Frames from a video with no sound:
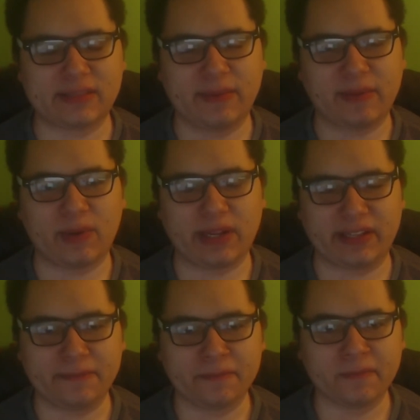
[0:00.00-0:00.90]

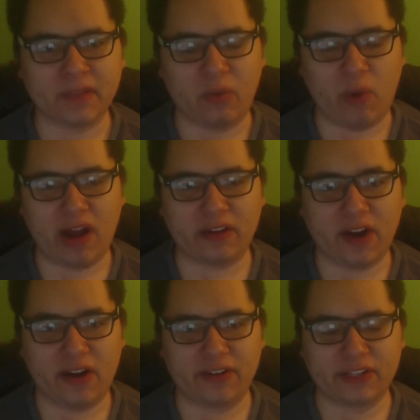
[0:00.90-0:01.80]
quickly, a wild
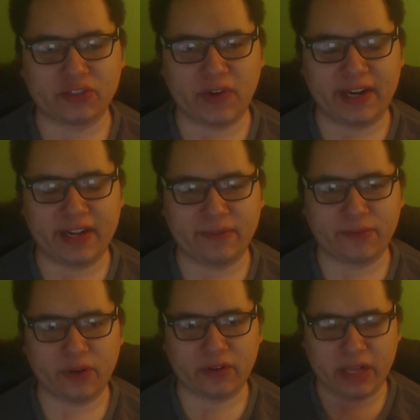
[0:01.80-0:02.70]
card you could trade in
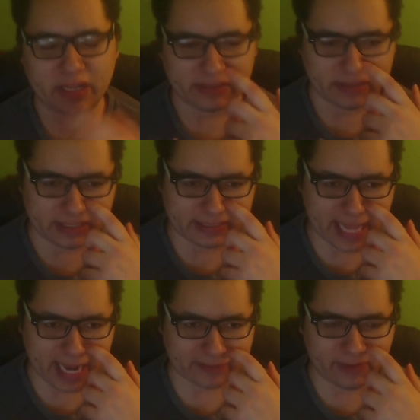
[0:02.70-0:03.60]
for an
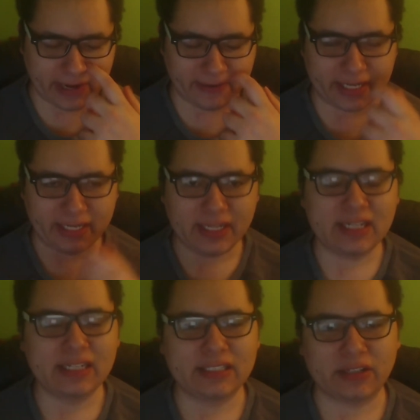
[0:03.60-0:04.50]
exact rarity.
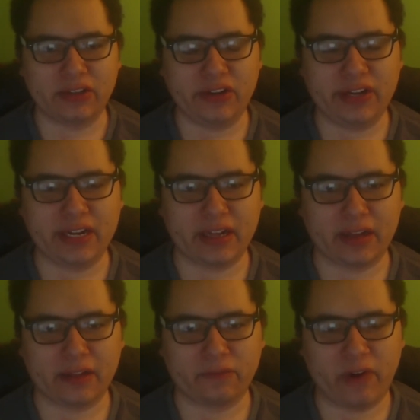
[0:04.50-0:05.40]
So you can get
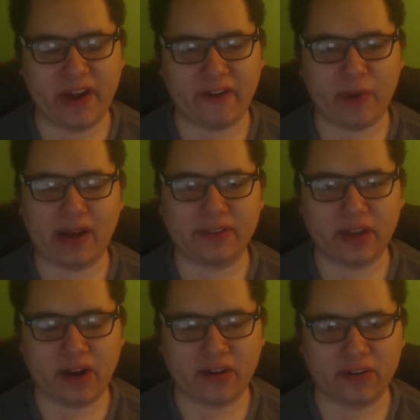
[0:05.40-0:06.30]
a rare wild
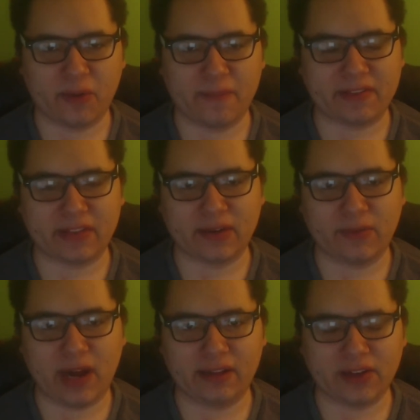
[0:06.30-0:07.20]
card or a mythic
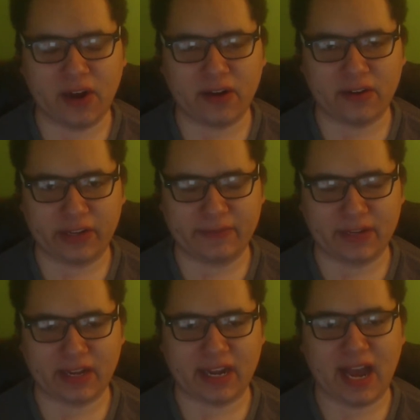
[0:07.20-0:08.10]
wild card or even
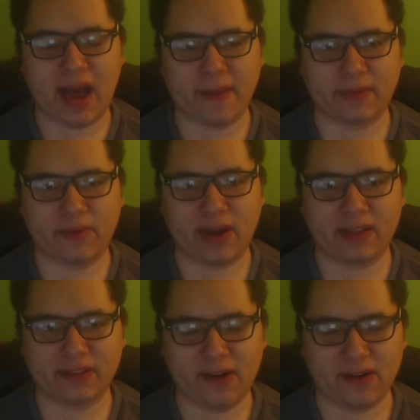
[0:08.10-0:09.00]
a common
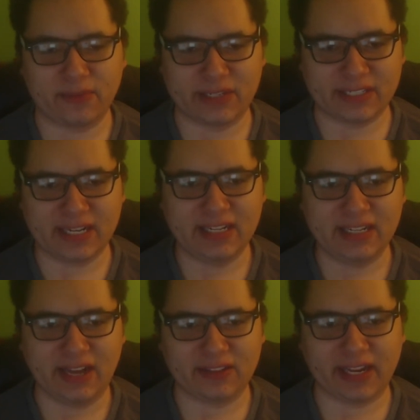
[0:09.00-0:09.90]
wild card, which
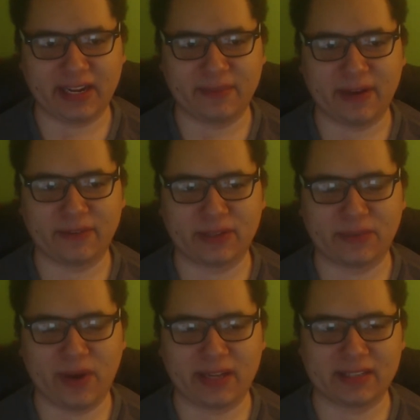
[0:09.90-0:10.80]
I don't think anybody really
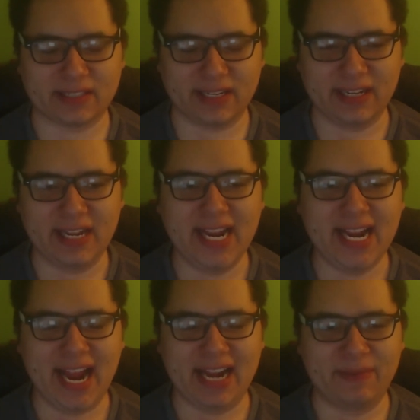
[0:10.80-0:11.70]
wants.
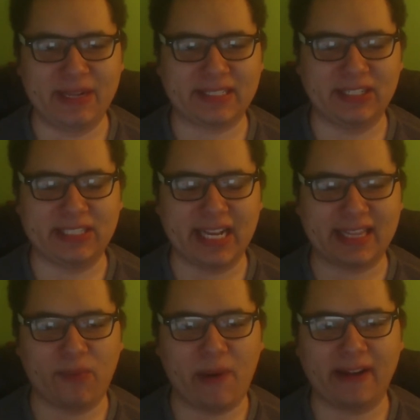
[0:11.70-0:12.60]
And basically you take
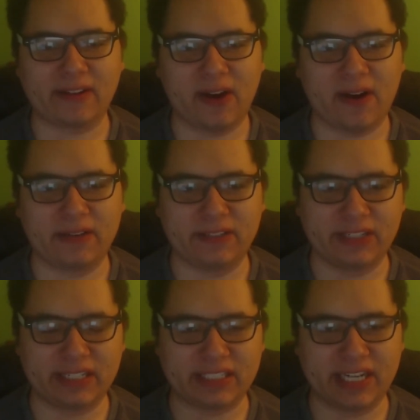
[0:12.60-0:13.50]
that wild card and you
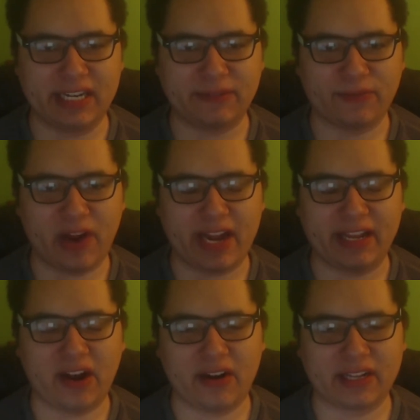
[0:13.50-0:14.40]
can exchange it for any
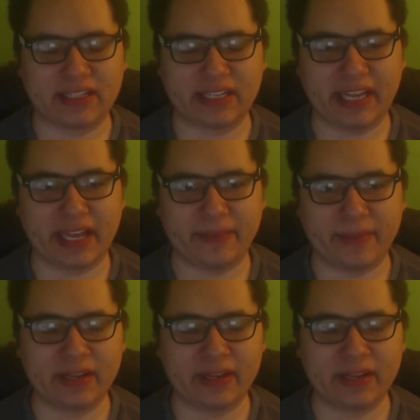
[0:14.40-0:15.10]
card in the game